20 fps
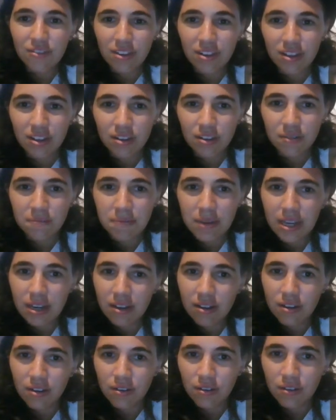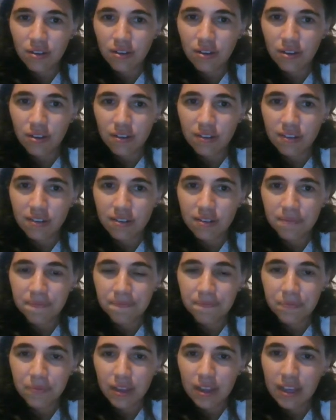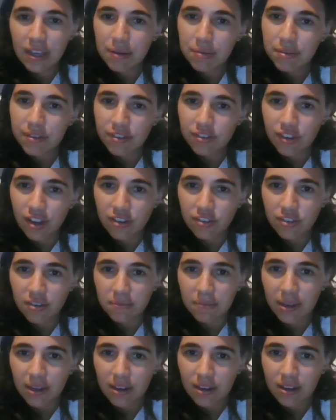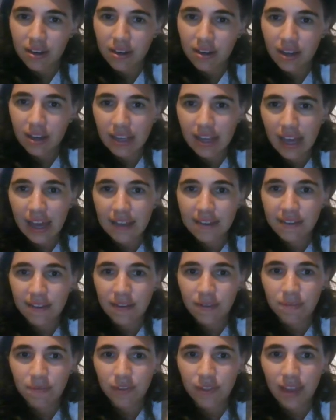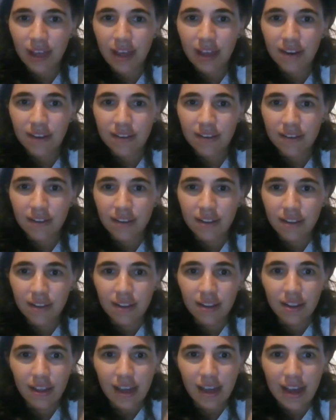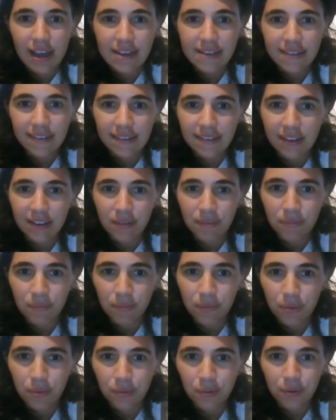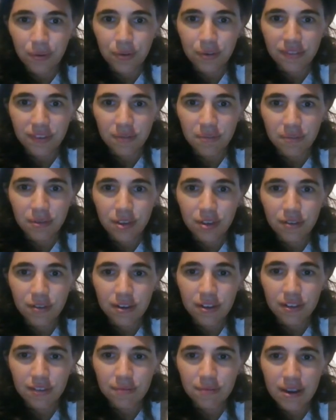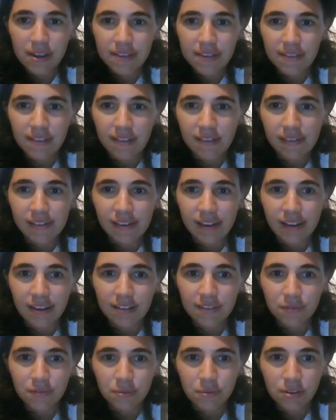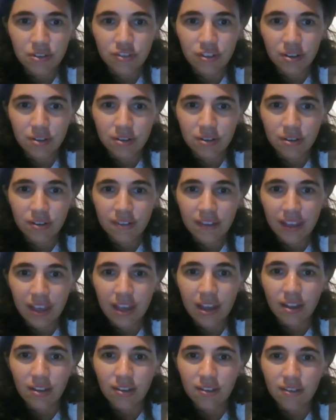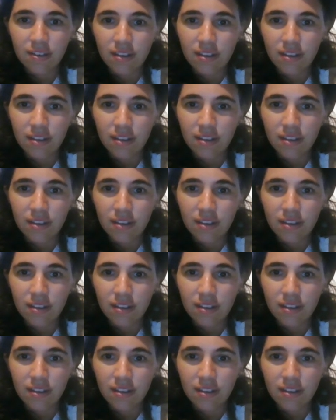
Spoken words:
could mean her no good. He was a gentleman, and he hated him for that. Hated him through some curious race instinct for which he could not account,